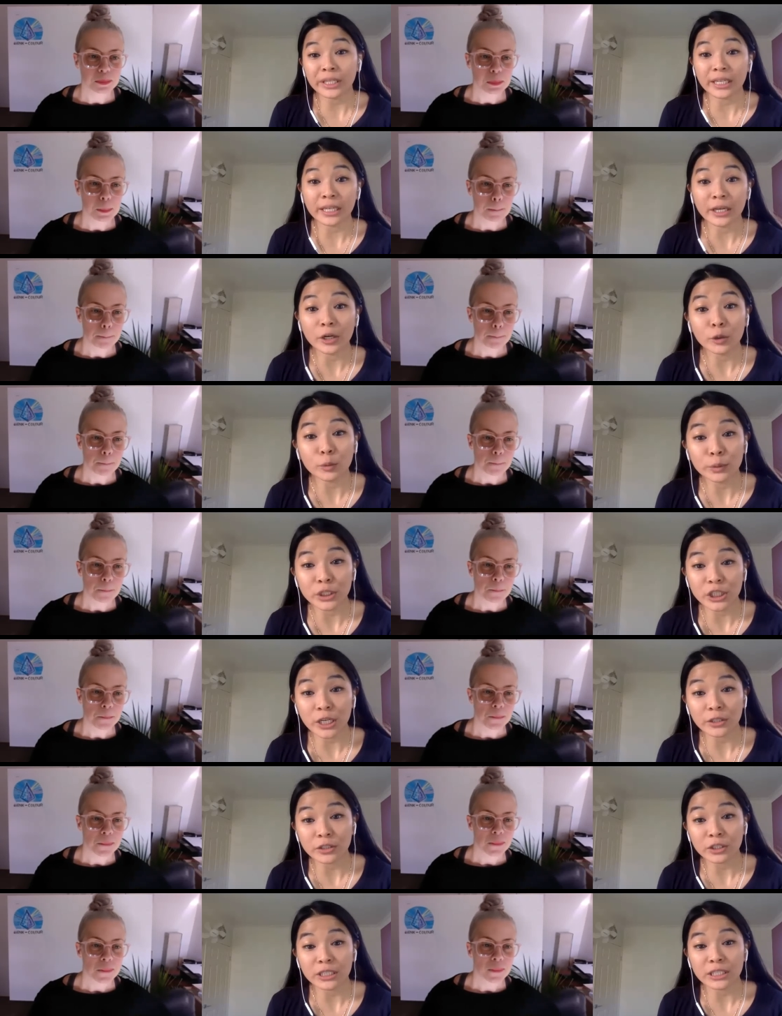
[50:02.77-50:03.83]
Speaker 1: we can help
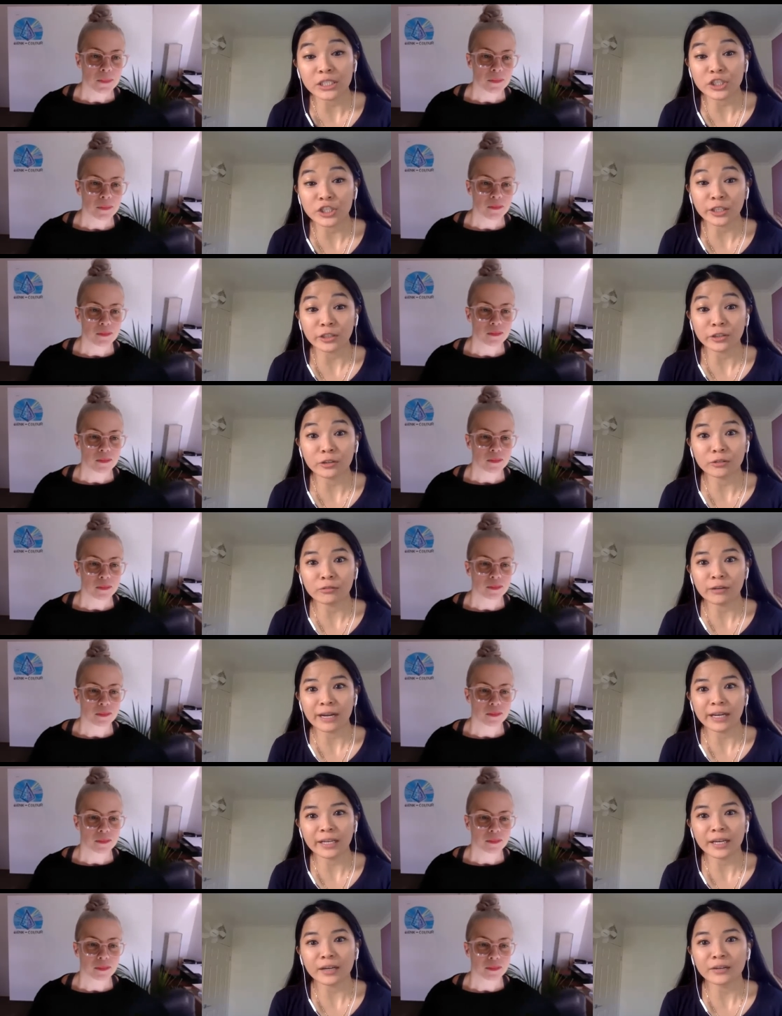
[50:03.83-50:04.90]
each other in general
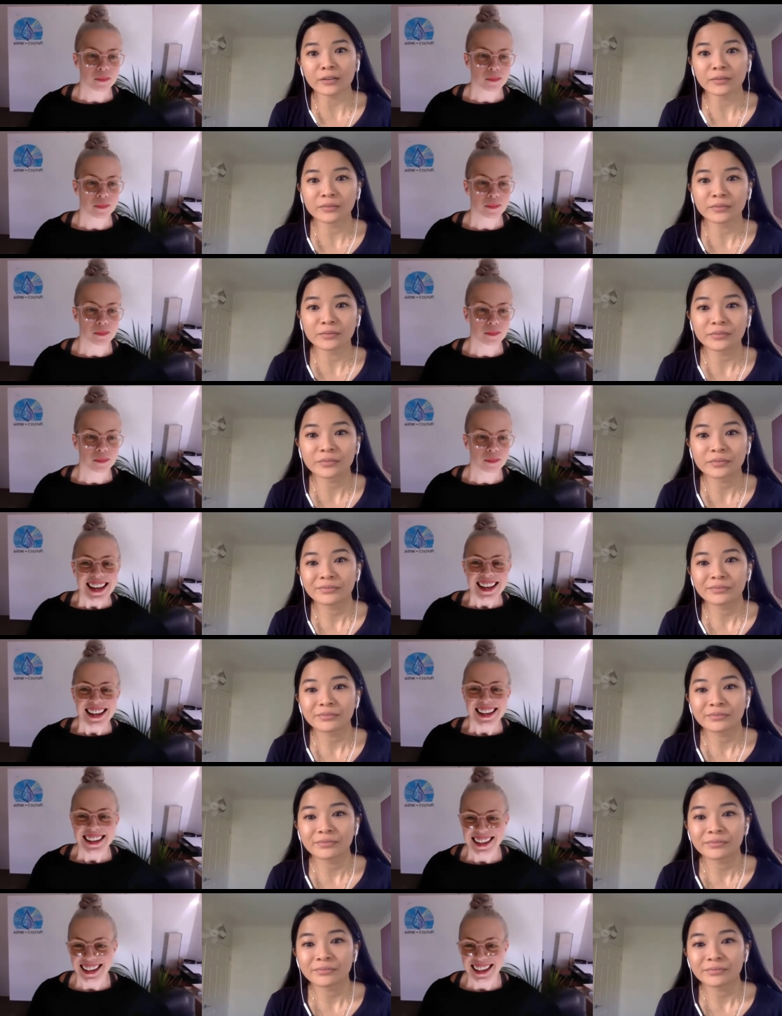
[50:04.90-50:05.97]
right now?
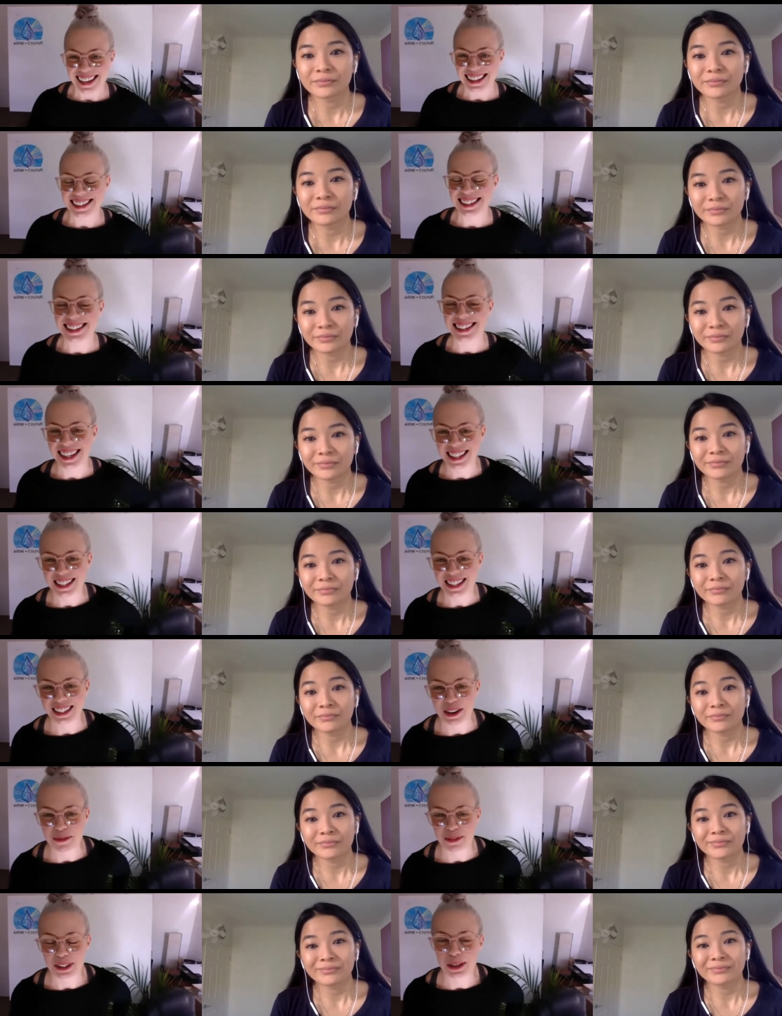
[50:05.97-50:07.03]
Speaker 2: Yeah, this is such a
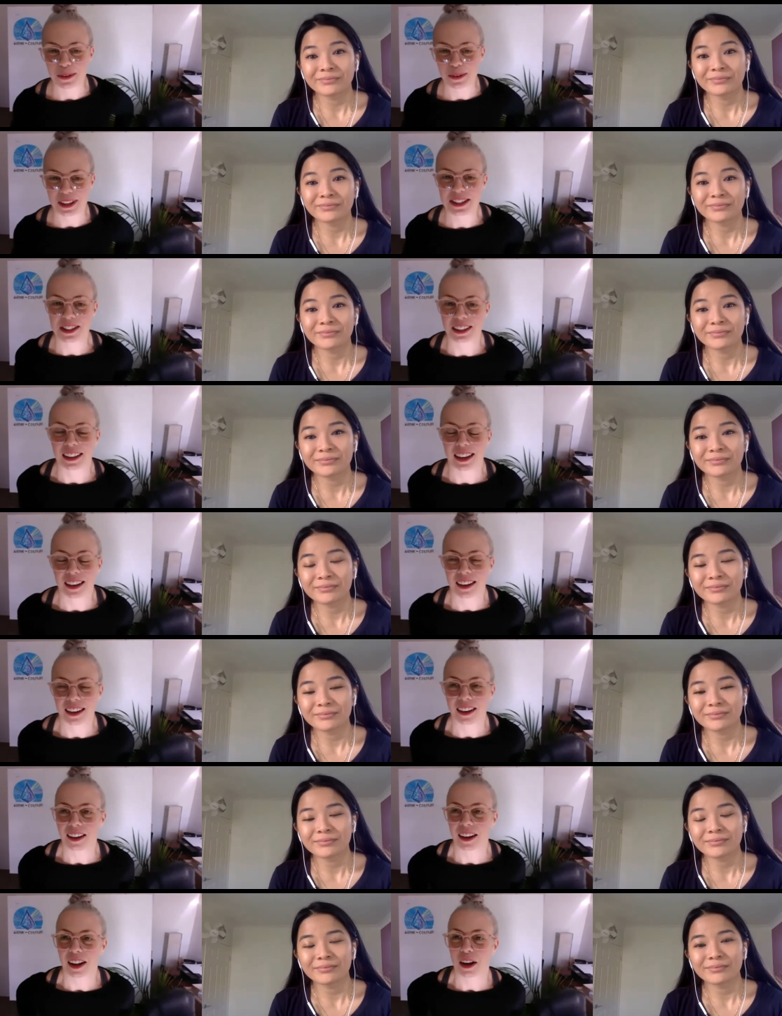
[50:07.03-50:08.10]
lovely question, and
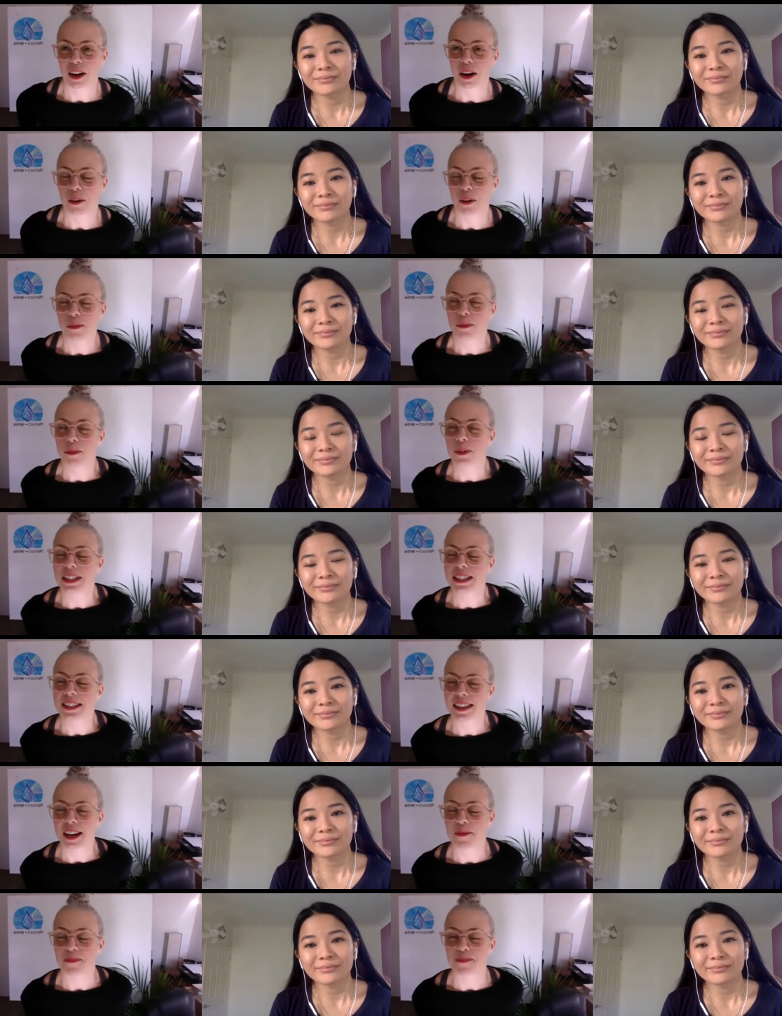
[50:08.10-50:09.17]
I um, was
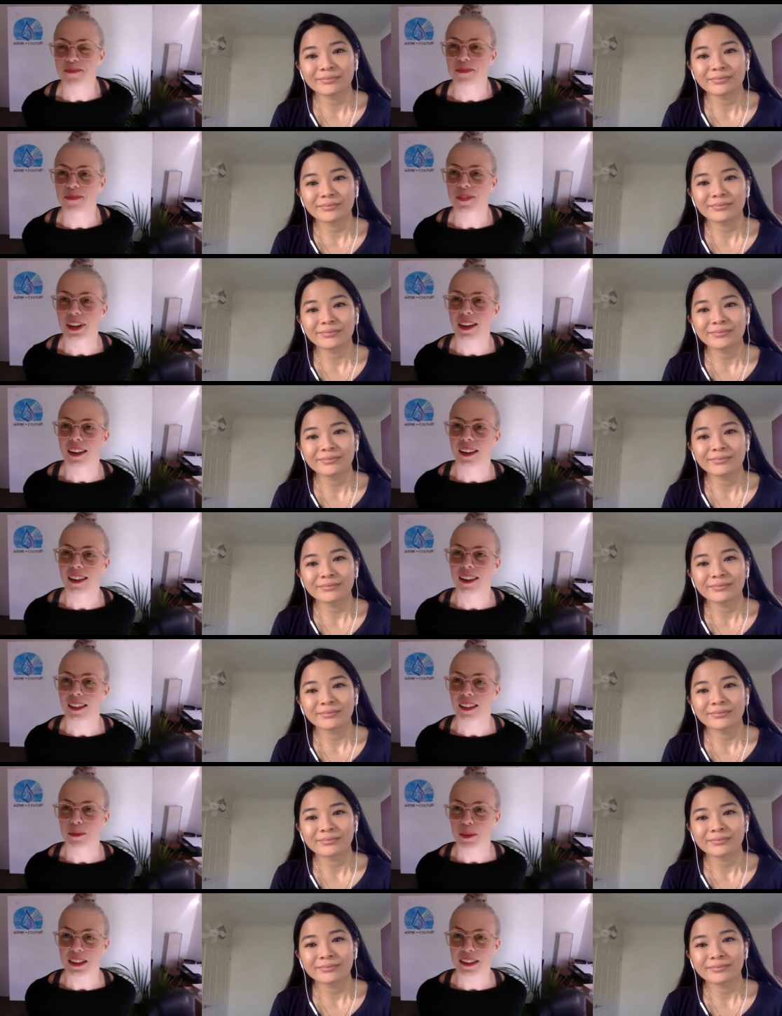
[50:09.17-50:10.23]
um,
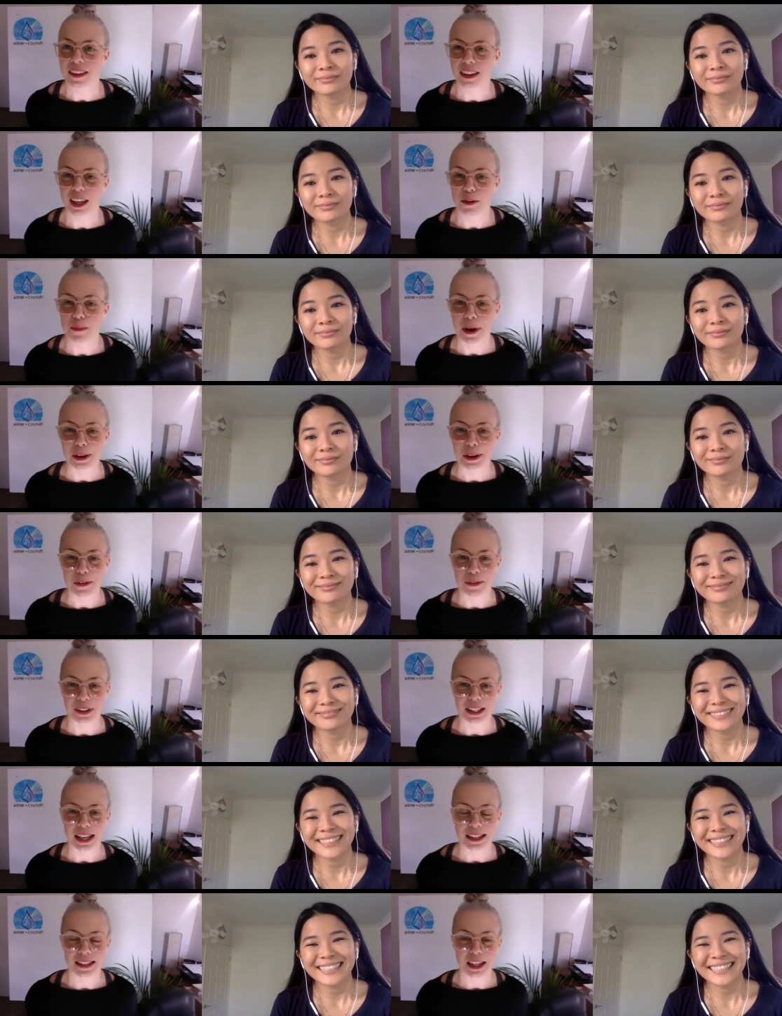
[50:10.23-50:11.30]
been thinking about it over the
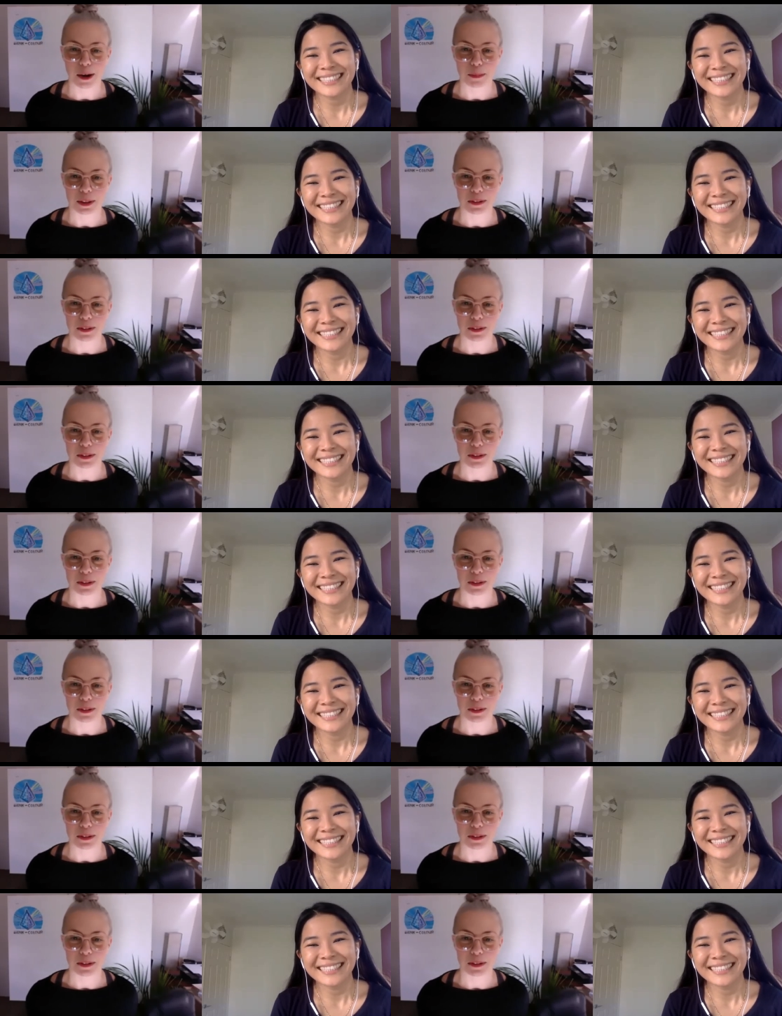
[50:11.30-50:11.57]
last couple of